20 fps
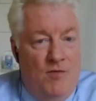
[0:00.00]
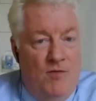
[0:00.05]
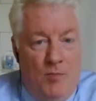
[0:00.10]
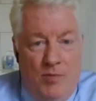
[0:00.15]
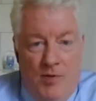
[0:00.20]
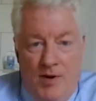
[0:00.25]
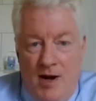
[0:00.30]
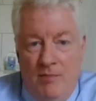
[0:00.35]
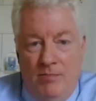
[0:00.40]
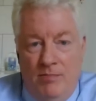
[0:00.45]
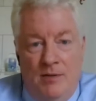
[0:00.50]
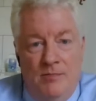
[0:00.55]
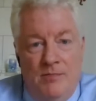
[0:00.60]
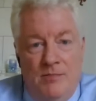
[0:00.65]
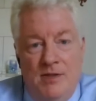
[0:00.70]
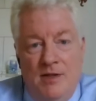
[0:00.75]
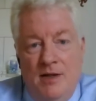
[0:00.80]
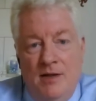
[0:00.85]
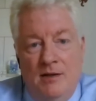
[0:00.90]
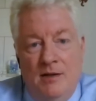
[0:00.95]
we have our
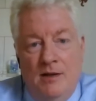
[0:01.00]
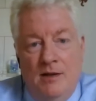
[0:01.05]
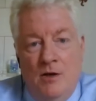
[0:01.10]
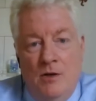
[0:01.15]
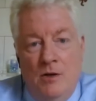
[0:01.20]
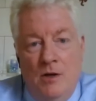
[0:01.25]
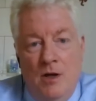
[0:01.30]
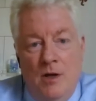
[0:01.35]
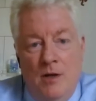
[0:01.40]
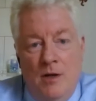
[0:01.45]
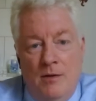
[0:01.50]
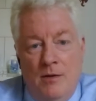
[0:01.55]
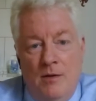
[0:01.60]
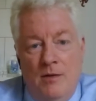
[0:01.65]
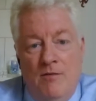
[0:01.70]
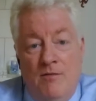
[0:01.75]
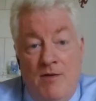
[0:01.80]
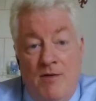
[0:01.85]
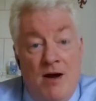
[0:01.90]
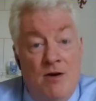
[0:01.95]
problems in
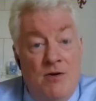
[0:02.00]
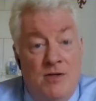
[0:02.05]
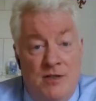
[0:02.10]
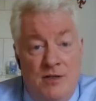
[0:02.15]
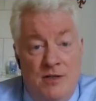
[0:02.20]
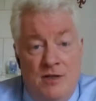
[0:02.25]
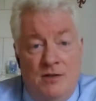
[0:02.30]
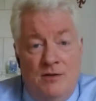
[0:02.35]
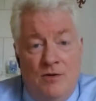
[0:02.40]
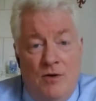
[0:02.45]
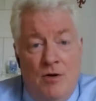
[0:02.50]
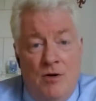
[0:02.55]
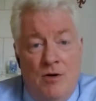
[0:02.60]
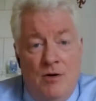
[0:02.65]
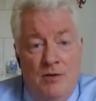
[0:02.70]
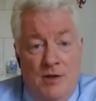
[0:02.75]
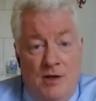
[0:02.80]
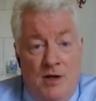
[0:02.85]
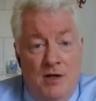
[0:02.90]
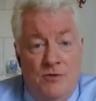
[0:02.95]
the virus has hit the
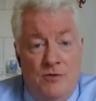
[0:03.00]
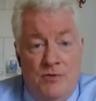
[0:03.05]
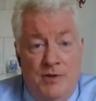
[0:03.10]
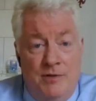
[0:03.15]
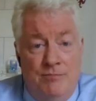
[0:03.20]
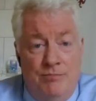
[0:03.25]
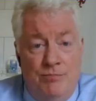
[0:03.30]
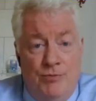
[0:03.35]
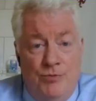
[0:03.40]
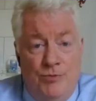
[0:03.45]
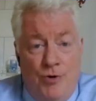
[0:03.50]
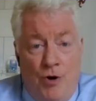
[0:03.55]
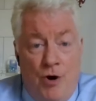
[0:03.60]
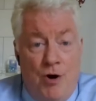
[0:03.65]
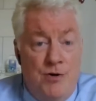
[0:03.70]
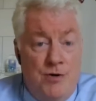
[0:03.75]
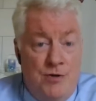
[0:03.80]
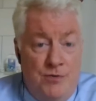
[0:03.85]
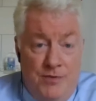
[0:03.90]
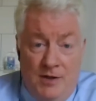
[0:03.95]
country
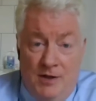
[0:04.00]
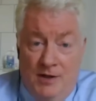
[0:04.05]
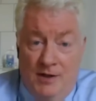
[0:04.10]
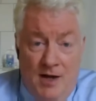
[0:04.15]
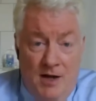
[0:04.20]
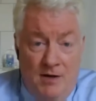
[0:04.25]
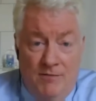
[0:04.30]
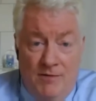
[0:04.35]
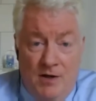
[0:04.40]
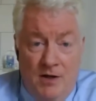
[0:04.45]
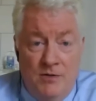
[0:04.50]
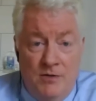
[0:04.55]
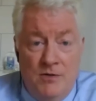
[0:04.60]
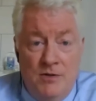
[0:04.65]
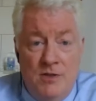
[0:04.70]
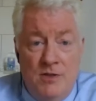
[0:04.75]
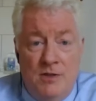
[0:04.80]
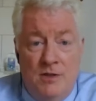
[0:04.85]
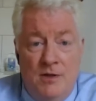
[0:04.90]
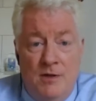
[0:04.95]
harder than a lot of
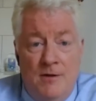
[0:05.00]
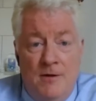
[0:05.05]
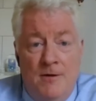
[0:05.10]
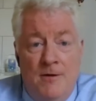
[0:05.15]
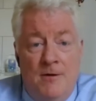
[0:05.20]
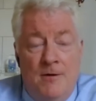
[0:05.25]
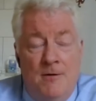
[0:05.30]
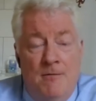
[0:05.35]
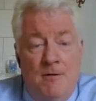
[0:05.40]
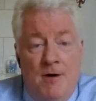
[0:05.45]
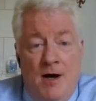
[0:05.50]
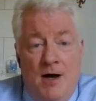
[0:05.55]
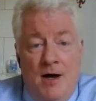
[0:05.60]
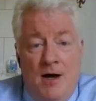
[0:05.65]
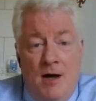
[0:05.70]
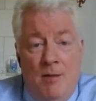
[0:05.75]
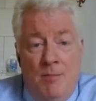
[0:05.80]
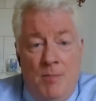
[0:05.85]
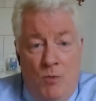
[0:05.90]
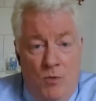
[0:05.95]
countries.
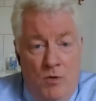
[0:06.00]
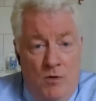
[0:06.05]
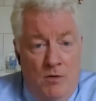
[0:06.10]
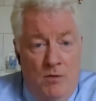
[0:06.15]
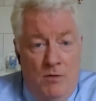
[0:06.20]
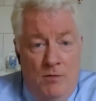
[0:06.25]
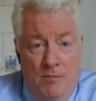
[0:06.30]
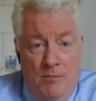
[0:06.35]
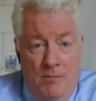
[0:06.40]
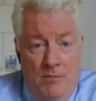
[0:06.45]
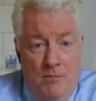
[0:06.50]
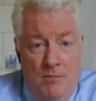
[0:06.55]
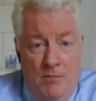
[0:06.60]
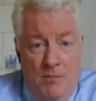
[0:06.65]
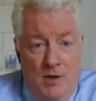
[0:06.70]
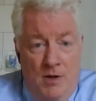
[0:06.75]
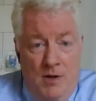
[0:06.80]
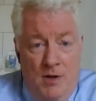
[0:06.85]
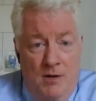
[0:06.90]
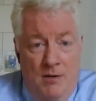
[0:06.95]
But we're
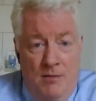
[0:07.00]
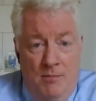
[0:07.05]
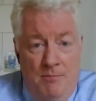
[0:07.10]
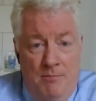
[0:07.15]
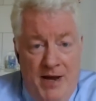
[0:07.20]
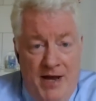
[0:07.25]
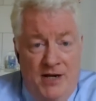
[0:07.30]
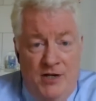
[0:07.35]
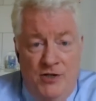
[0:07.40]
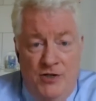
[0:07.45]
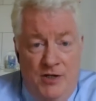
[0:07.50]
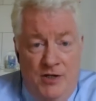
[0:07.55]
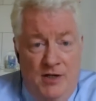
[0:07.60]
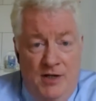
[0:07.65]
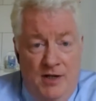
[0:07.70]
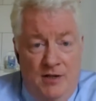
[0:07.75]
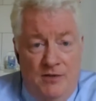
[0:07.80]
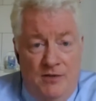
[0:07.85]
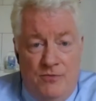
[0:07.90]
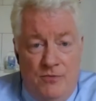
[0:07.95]
managing
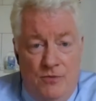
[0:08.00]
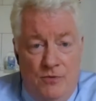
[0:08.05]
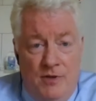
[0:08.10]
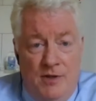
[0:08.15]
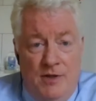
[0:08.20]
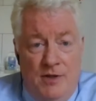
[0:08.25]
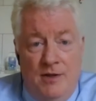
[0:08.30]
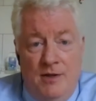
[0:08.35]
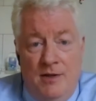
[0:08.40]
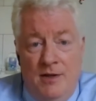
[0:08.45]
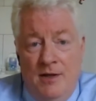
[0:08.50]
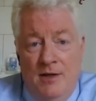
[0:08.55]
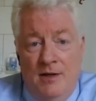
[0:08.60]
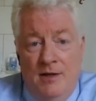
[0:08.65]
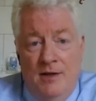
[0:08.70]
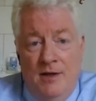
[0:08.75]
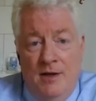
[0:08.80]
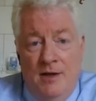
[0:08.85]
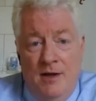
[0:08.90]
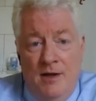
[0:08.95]
to get through it.
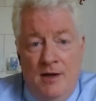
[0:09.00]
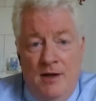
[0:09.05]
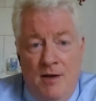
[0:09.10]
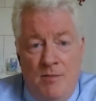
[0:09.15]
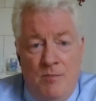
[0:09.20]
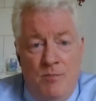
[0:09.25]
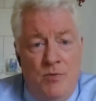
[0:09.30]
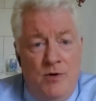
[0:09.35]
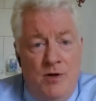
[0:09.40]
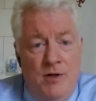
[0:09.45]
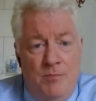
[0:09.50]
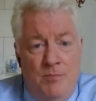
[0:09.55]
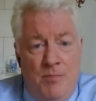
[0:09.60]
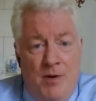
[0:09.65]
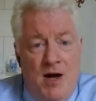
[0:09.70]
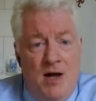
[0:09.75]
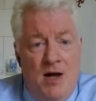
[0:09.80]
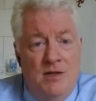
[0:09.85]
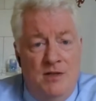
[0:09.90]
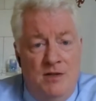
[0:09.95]
And I'm pretty
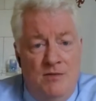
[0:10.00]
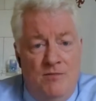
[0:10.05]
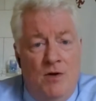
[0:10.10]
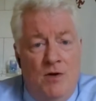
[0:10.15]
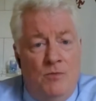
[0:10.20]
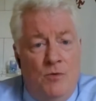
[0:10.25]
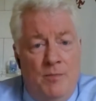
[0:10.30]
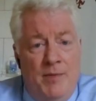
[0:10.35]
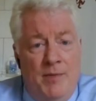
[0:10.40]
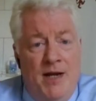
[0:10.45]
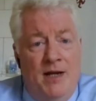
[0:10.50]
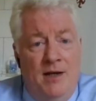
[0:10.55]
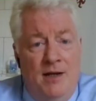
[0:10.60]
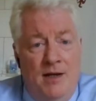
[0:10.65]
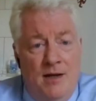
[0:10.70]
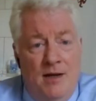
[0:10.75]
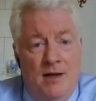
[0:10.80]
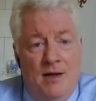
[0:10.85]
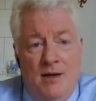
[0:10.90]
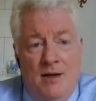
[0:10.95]
positive on
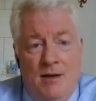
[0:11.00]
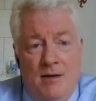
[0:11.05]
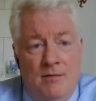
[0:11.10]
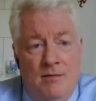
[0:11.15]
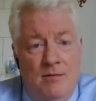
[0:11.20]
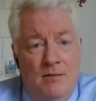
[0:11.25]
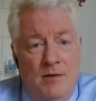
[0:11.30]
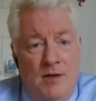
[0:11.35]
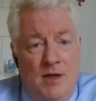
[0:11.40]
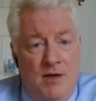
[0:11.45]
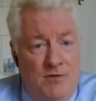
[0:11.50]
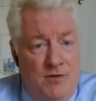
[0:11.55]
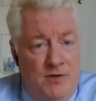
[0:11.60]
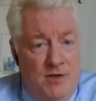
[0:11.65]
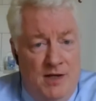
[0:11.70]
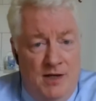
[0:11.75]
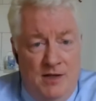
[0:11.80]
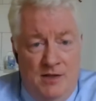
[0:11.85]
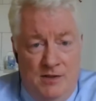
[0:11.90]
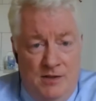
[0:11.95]
Romania, give or
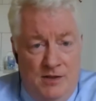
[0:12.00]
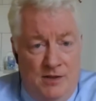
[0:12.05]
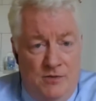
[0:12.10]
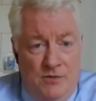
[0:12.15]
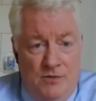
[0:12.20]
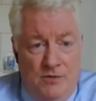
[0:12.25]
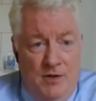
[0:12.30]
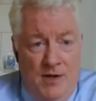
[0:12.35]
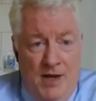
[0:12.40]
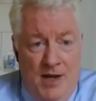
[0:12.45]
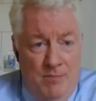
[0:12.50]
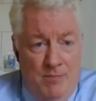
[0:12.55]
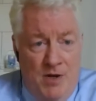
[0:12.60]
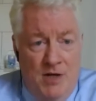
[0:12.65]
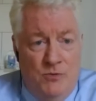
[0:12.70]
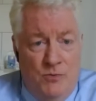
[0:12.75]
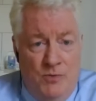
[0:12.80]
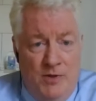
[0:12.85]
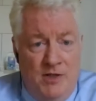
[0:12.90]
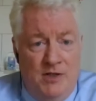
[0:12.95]
take 6 or 8
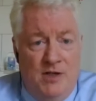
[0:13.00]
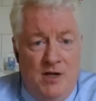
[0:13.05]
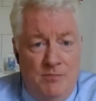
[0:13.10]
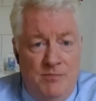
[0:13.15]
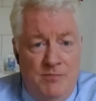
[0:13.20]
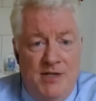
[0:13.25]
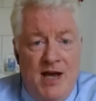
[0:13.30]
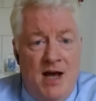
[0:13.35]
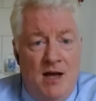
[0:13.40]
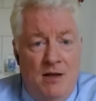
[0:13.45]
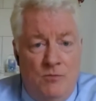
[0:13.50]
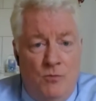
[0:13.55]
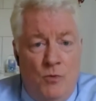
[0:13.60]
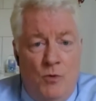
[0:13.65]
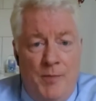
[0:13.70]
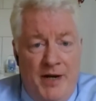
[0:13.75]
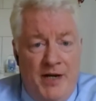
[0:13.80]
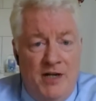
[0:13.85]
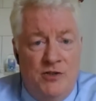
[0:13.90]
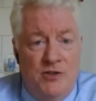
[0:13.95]
months. When this comes out,
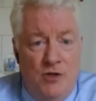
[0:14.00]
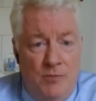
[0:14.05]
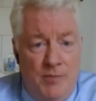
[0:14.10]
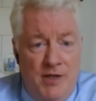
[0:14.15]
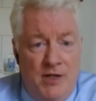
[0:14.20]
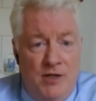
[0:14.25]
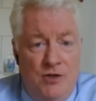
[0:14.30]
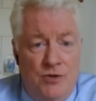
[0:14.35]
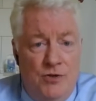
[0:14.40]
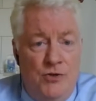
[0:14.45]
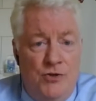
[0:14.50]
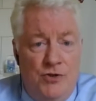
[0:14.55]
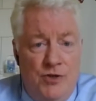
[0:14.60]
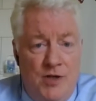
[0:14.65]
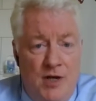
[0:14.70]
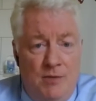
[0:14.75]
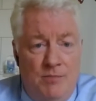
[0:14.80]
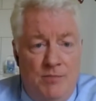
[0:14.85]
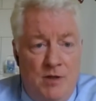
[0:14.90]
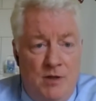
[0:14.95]
Romania is going to be in good
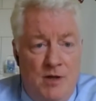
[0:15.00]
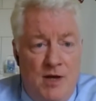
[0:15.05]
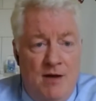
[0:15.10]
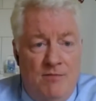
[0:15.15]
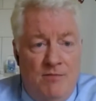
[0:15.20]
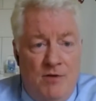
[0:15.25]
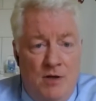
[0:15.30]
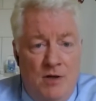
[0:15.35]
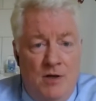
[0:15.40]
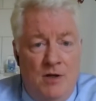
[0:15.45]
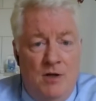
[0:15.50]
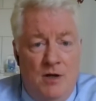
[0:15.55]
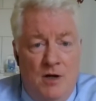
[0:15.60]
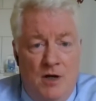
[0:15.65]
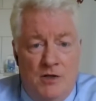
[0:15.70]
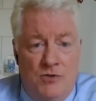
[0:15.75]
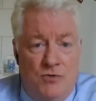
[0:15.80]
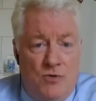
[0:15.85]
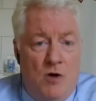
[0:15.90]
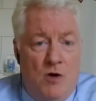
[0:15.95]
shape to have a
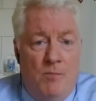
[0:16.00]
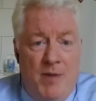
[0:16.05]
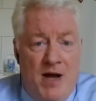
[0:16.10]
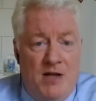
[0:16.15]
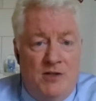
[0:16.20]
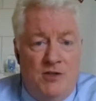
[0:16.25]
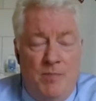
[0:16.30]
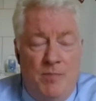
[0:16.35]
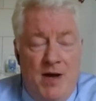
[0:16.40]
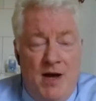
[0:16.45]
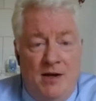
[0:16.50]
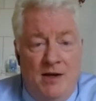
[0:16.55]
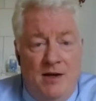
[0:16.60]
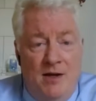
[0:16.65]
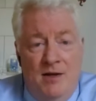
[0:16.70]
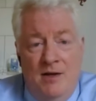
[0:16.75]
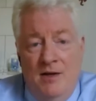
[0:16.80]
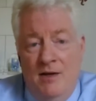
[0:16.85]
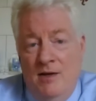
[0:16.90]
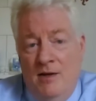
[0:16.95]
strong bounce back.
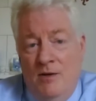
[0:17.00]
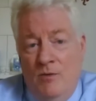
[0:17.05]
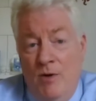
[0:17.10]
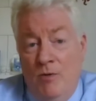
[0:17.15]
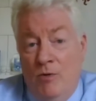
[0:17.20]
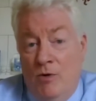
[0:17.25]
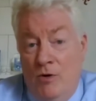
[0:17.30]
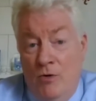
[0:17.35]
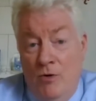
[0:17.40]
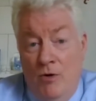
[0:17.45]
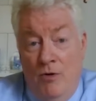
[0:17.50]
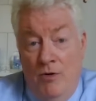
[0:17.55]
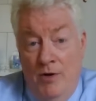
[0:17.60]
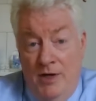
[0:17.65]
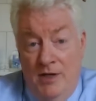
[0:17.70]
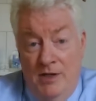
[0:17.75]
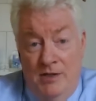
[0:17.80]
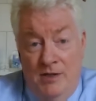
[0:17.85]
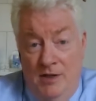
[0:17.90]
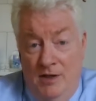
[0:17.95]
We were
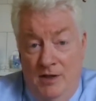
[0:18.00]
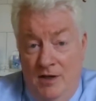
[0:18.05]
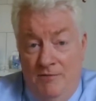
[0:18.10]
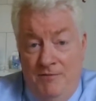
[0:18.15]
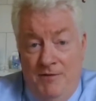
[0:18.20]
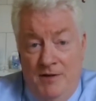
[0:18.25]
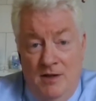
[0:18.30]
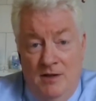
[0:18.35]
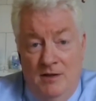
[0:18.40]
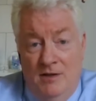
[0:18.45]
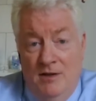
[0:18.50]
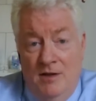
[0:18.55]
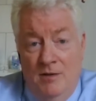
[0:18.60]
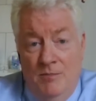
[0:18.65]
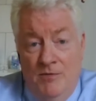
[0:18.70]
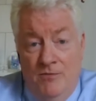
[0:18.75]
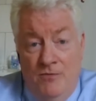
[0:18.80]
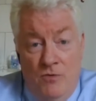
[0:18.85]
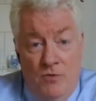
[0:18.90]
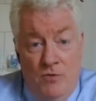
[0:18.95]
growing significantly
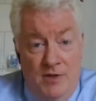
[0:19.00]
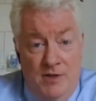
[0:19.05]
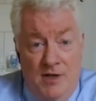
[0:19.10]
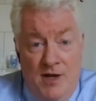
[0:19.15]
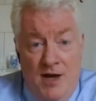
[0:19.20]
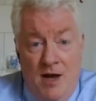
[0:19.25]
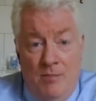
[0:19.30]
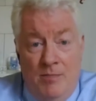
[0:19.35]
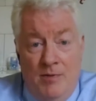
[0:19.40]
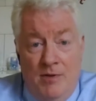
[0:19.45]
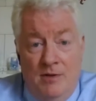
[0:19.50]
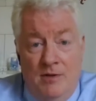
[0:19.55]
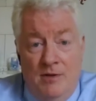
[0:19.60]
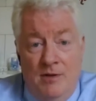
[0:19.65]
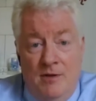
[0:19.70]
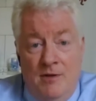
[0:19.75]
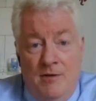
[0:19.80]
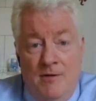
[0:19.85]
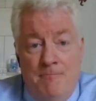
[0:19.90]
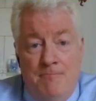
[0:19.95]
before this happened.
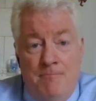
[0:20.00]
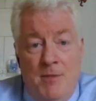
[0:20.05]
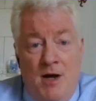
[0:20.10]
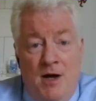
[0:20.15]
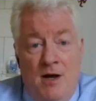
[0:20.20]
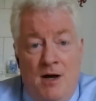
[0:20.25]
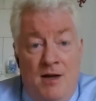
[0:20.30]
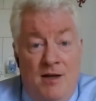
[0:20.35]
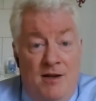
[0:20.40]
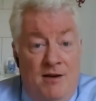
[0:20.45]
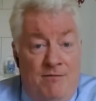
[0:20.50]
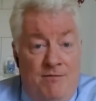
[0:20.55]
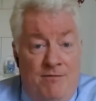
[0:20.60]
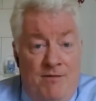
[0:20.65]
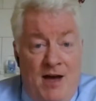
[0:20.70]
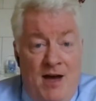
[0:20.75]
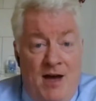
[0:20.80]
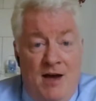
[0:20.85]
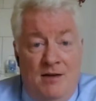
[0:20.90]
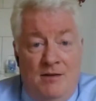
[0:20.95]
And in
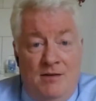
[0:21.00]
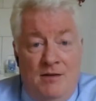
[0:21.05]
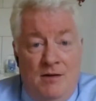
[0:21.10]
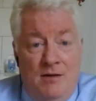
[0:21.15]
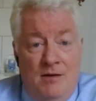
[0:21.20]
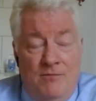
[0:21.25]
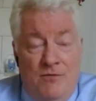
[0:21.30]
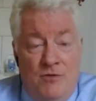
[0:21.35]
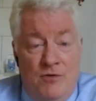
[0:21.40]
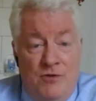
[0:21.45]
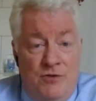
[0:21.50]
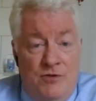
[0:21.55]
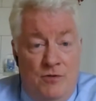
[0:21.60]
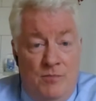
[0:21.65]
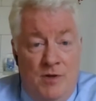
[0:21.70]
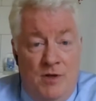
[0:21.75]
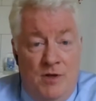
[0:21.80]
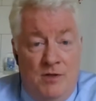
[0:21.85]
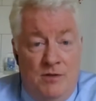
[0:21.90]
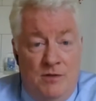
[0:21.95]
fact, the first 2
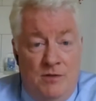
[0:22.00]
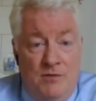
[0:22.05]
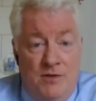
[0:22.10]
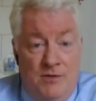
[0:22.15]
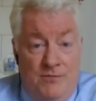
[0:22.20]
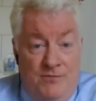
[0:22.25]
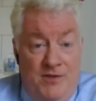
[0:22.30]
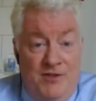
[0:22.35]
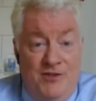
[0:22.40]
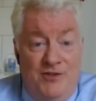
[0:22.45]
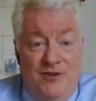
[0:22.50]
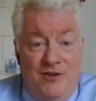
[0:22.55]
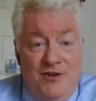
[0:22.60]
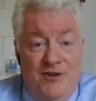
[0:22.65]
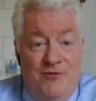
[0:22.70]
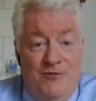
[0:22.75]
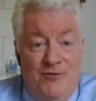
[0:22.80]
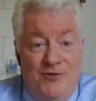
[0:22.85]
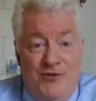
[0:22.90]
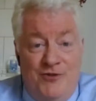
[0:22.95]
months of this
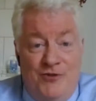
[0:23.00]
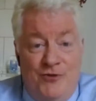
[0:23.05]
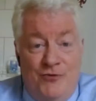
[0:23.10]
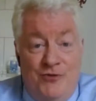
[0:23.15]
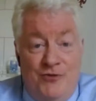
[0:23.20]
year was so